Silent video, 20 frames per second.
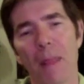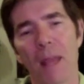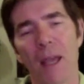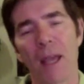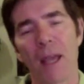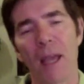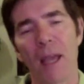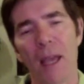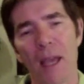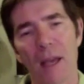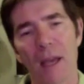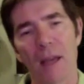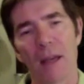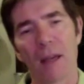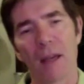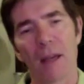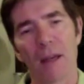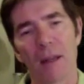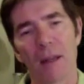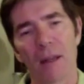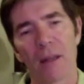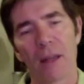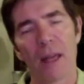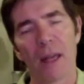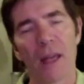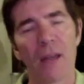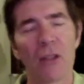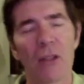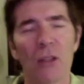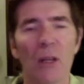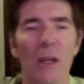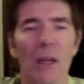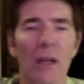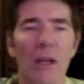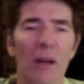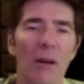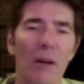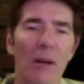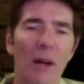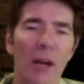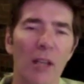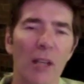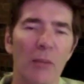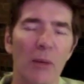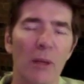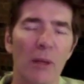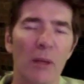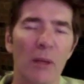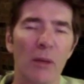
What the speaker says: And then her husband,